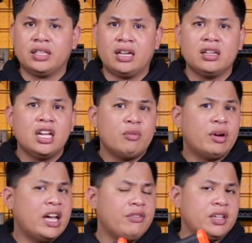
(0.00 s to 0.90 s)
that by
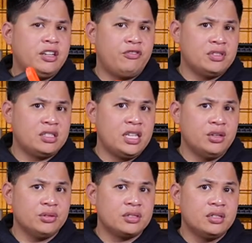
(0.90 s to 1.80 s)
having a different
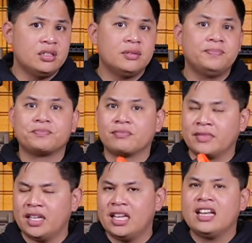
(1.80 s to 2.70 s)
seals.
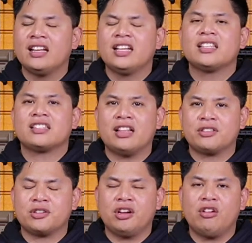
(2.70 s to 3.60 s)

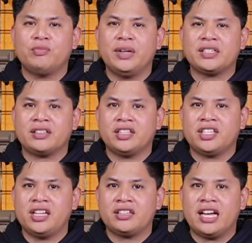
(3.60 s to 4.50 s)
SilencerCo basically
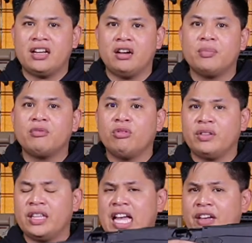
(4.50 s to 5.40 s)
changed that up
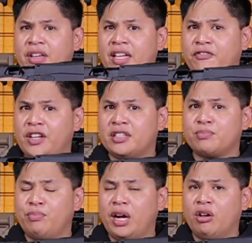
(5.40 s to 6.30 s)
with having a
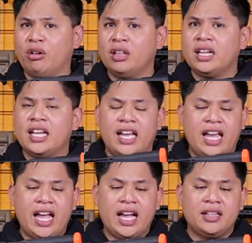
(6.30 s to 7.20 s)
fixed barrel
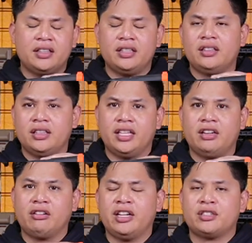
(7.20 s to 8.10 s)
and the
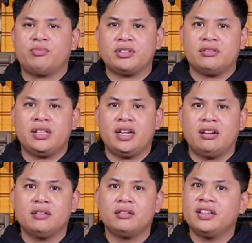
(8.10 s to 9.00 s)
integrated suppressor is there.
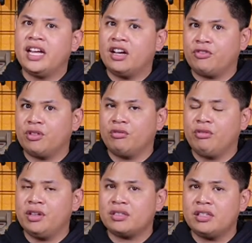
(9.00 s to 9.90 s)
Now for the
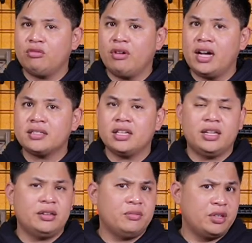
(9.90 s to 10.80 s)
real steel wise
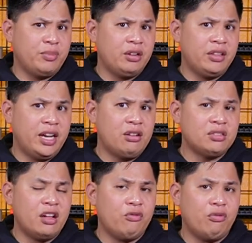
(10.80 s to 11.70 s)
and compared to the
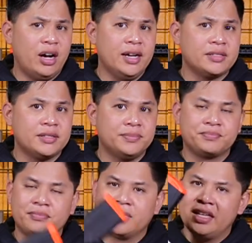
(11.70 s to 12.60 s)
airsoft wise,
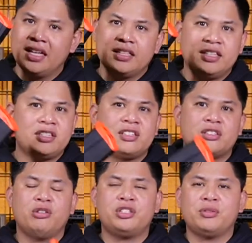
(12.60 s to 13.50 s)
this is just
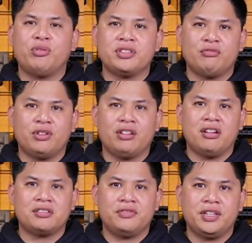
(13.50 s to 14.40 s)
Gucci points in
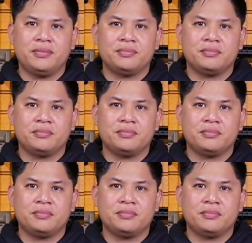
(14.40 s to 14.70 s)
regards of it.